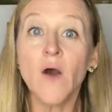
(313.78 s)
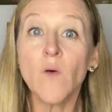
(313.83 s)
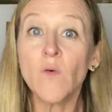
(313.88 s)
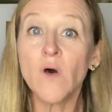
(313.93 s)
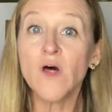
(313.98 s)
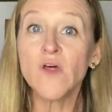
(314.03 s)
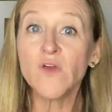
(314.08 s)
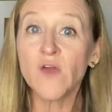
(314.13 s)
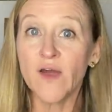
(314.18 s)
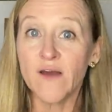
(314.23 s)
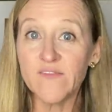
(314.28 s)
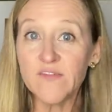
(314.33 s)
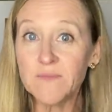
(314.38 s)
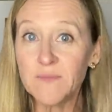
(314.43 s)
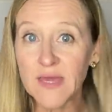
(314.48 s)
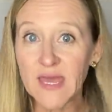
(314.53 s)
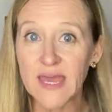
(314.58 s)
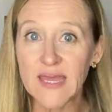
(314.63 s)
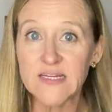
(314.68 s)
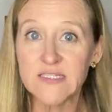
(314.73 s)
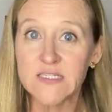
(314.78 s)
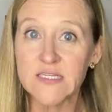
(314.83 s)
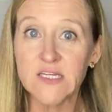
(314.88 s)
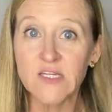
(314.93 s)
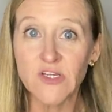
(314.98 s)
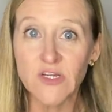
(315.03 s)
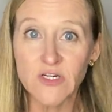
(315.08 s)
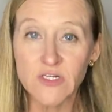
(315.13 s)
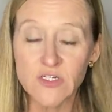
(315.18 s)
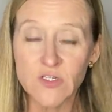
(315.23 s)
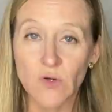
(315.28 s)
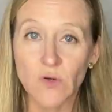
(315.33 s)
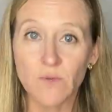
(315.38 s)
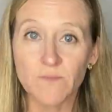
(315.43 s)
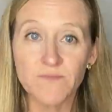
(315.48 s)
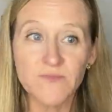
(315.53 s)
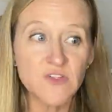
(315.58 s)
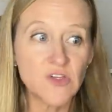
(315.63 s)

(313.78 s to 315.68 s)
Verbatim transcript: Well, you have to be 18 years old.